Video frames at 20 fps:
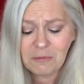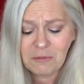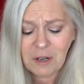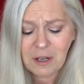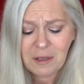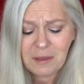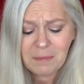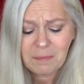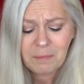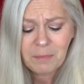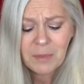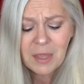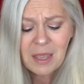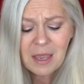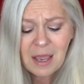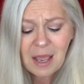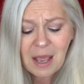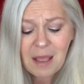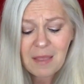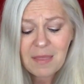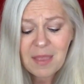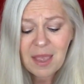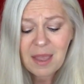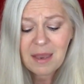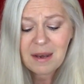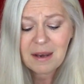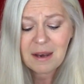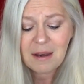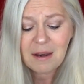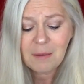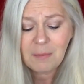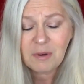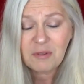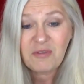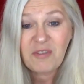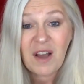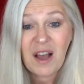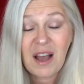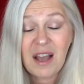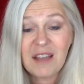right? And then number
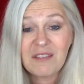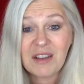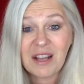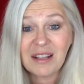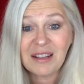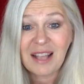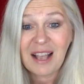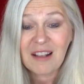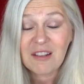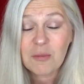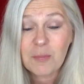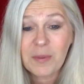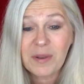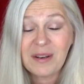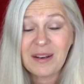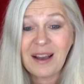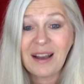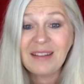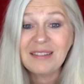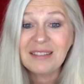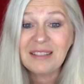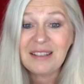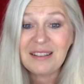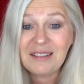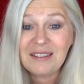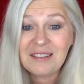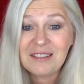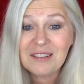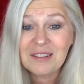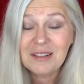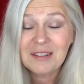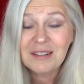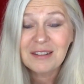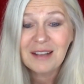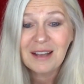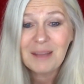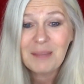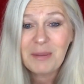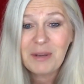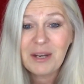5, last but not least,
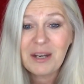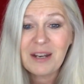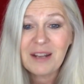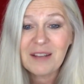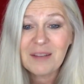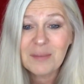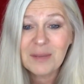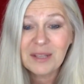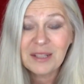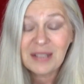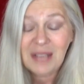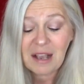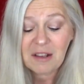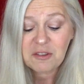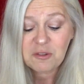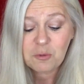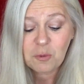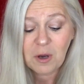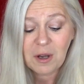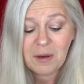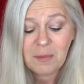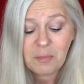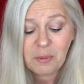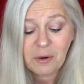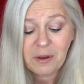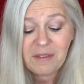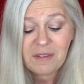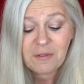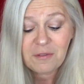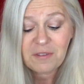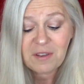I put it as my last one, Prince of